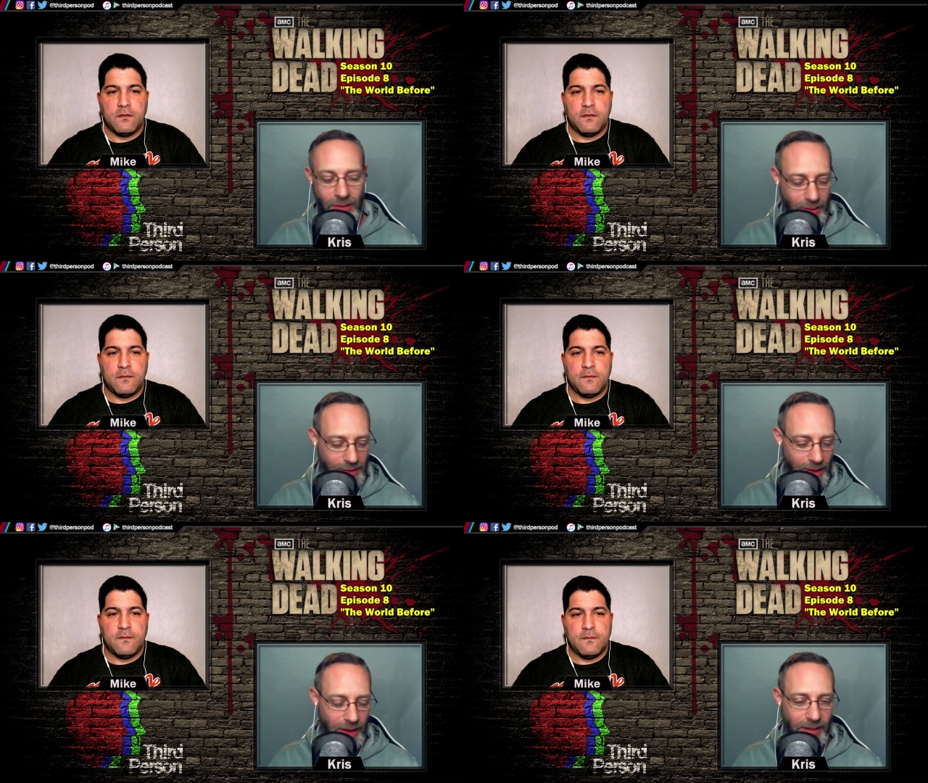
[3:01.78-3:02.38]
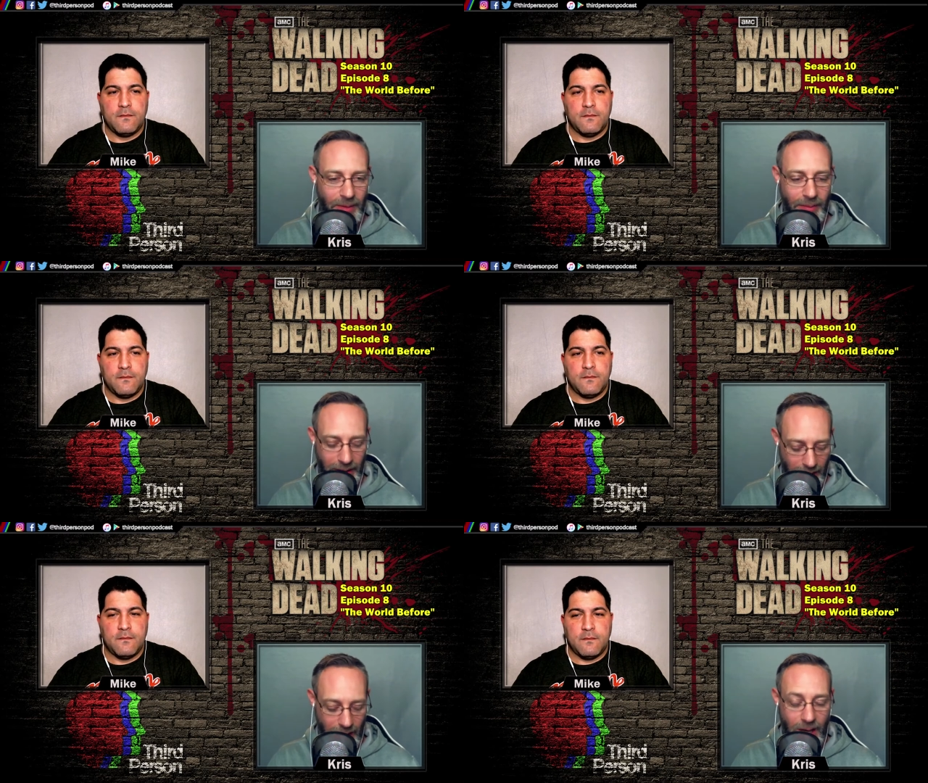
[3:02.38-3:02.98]
Speaker 1: oh sorry I hit my
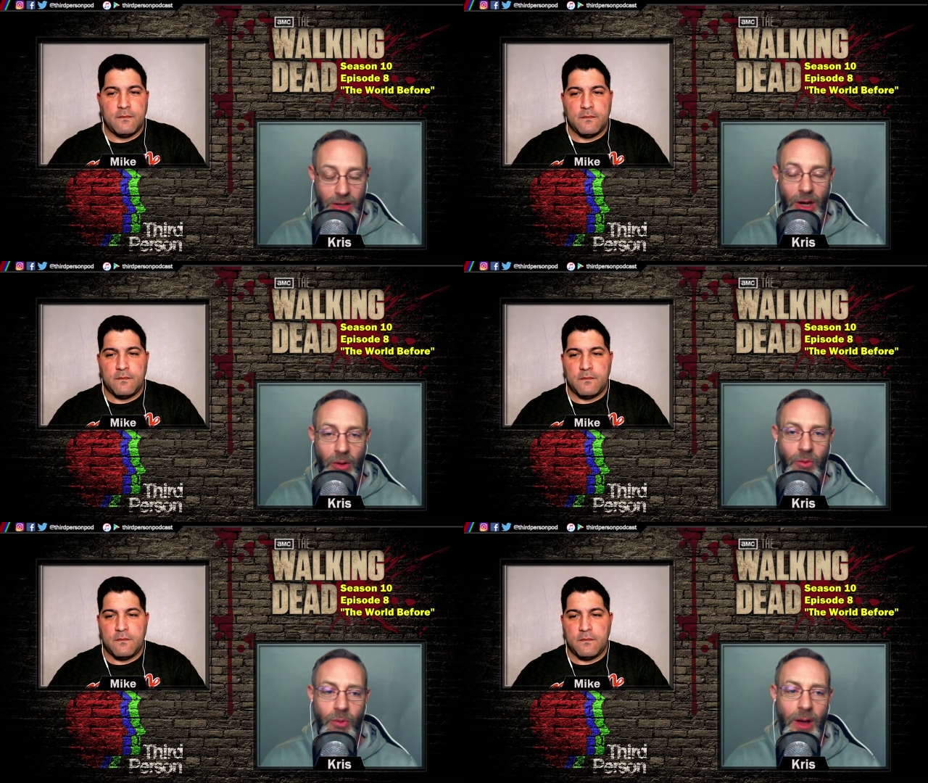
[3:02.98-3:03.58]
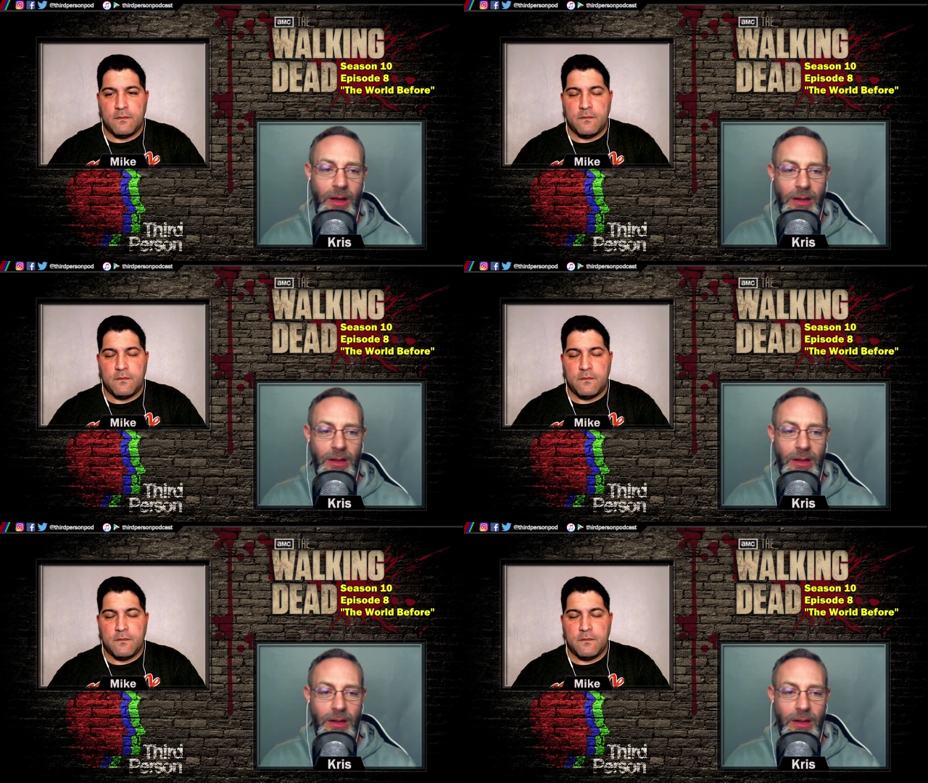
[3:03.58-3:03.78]
mic you know